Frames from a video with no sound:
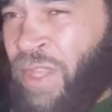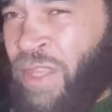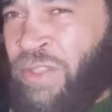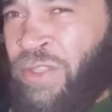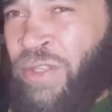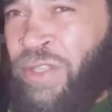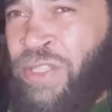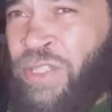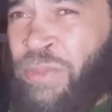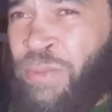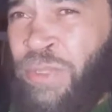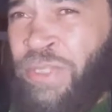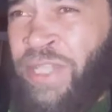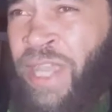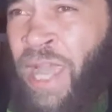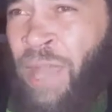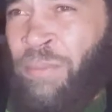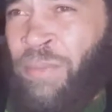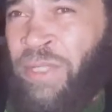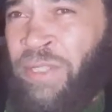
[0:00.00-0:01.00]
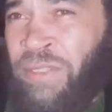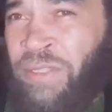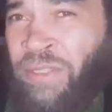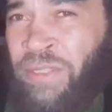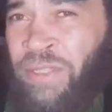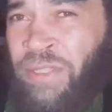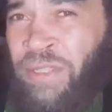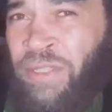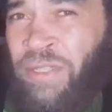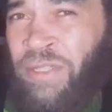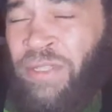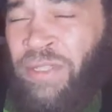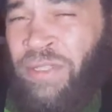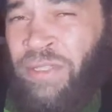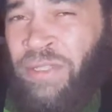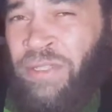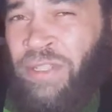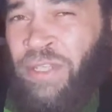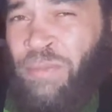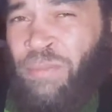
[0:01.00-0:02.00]
So this is what's happened.
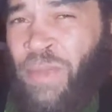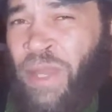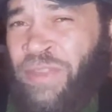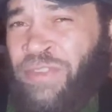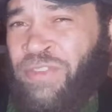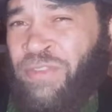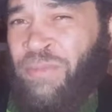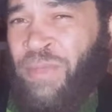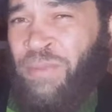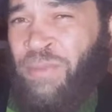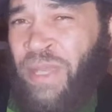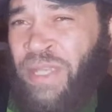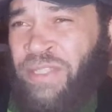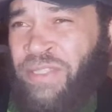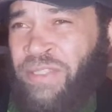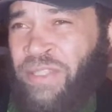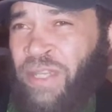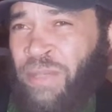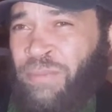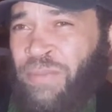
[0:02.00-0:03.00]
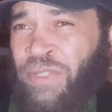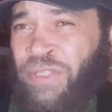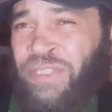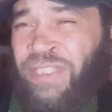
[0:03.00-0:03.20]
Your months have been messed up,